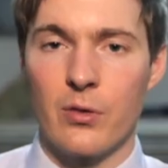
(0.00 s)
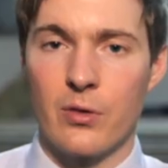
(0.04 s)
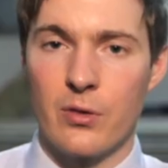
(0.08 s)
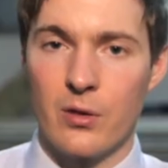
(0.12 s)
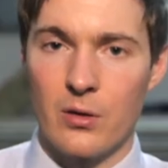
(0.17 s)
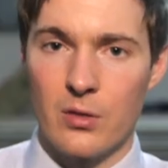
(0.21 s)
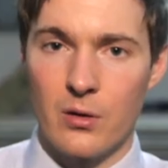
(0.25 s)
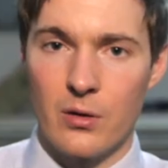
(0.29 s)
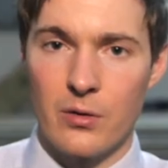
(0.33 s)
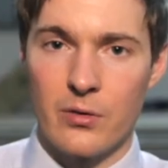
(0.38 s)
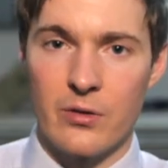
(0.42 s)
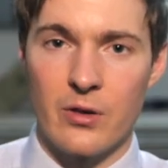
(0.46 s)

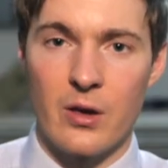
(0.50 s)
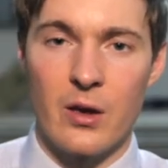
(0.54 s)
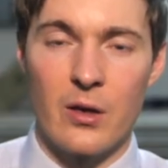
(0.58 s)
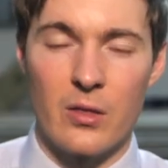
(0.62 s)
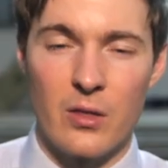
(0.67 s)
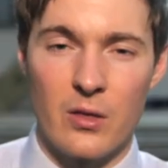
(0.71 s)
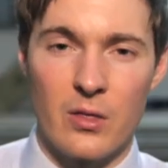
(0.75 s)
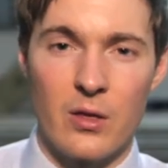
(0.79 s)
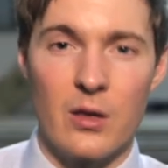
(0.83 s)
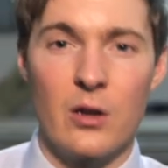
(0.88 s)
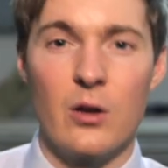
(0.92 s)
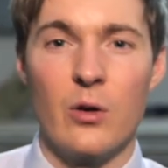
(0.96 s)
sit there saying
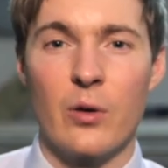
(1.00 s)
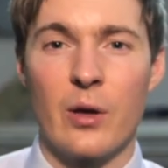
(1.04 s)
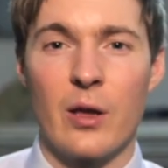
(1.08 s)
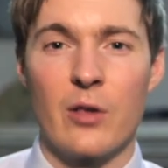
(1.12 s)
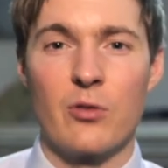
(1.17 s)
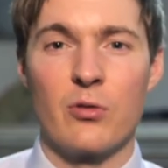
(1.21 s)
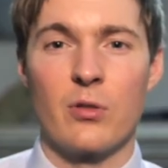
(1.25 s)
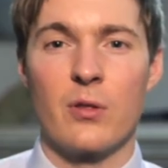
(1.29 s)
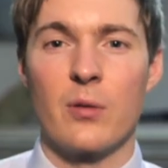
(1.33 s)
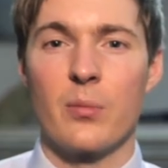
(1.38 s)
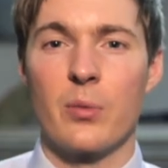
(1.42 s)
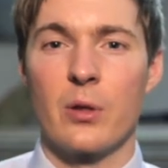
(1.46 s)
that they don't
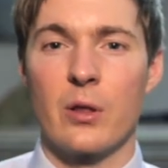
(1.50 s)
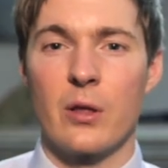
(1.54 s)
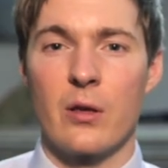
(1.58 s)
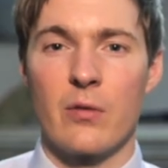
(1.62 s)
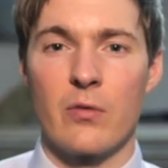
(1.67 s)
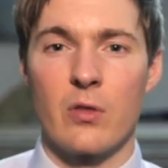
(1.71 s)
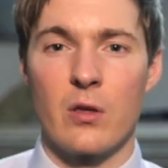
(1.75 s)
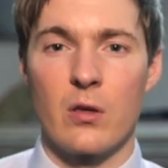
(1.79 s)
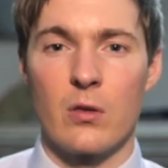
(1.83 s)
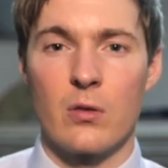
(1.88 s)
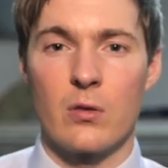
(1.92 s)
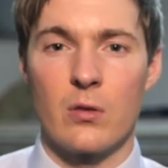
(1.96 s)
actually
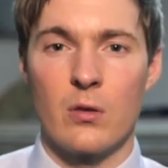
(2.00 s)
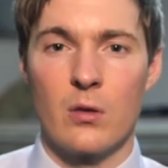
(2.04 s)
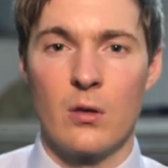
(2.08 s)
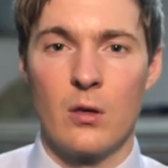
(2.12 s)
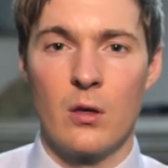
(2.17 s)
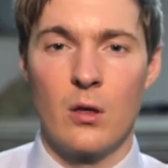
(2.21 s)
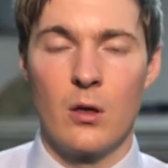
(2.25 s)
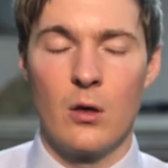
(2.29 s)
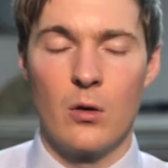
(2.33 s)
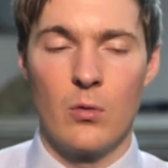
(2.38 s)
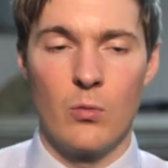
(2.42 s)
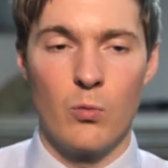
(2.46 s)
believe this
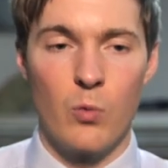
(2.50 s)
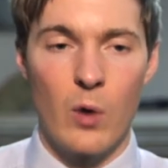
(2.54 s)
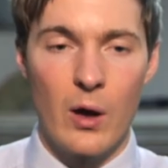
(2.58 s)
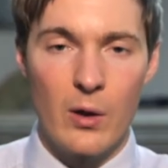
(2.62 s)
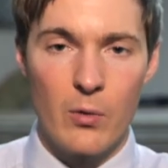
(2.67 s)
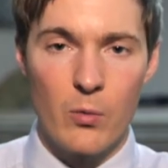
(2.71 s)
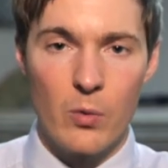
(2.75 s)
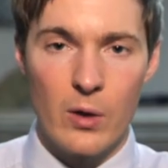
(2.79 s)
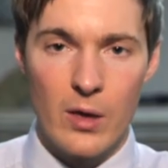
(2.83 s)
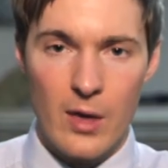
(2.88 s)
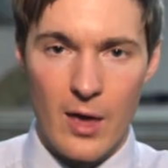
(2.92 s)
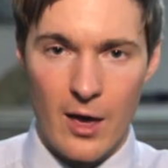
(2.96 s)

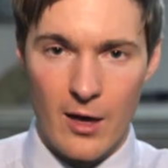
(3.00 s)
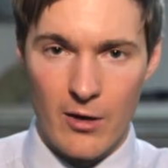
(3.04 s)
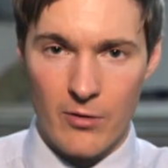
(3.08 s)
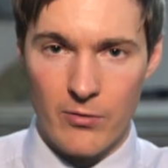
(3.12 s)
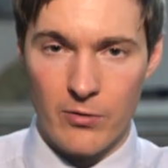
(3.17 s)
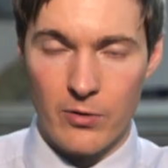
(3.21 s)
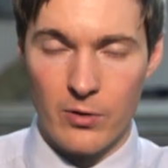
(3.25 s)
when we have